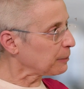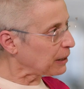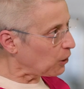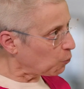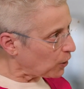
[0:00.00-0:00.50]

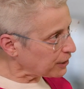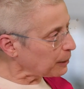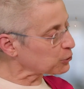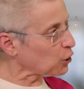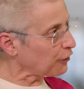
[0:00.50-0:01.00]
about what
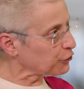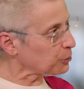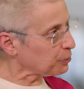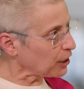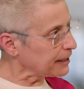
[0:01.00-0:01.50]
comes off
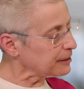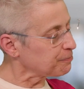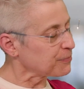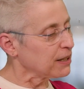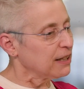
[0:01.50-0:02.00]
your plate.
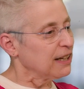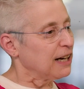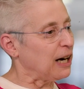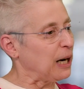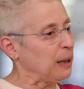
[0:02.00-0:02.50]

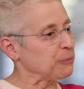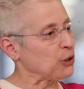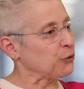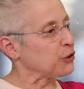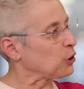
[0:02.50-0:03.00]

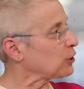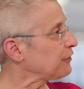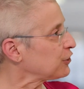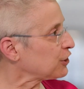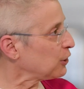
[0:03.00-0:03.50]
If you don't
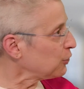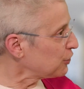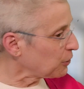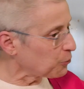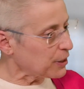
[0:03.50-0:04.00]
have the
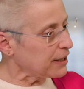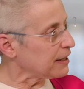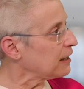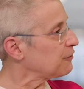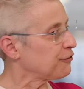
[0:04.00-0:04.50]
skills, then
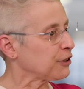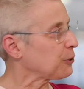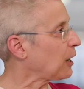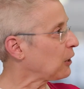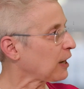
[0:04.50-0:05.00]
we
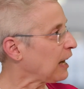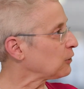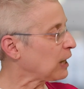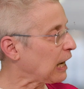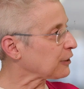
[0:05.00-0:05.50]
figure out
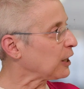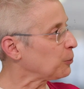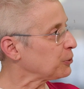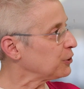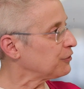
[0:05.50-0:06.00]
how to
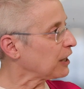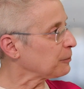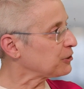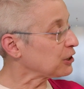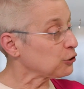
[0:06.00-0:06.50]
help you
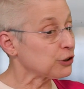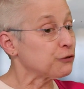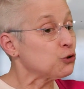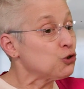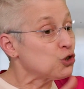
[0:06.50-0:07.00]
develop skills.
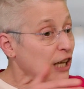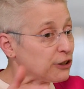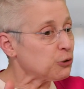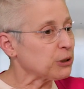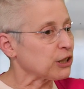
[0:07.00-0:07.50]
If you
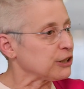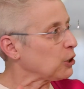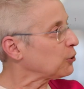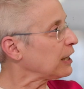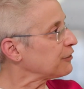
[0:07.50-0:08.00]
genuinely
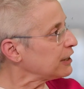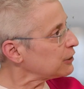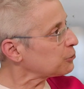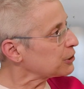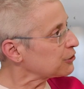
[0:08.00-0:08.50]
don't have the
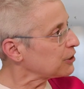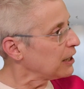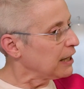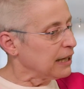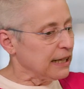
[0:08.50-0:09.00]
interest,
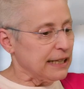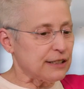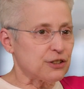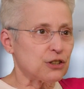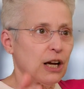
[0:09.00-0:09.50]

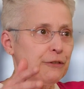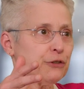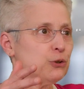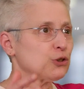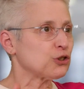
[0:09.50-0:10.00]
it's a time
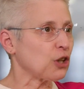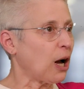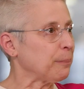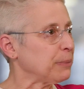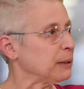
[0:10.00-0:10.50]
for you to
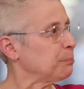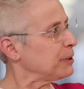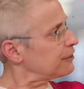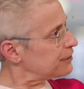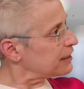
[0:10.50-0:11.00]
stop and
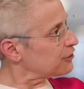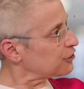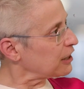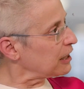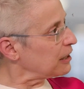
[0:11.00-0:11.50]
pivot and
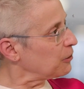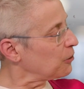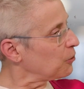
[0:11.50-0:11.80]
say,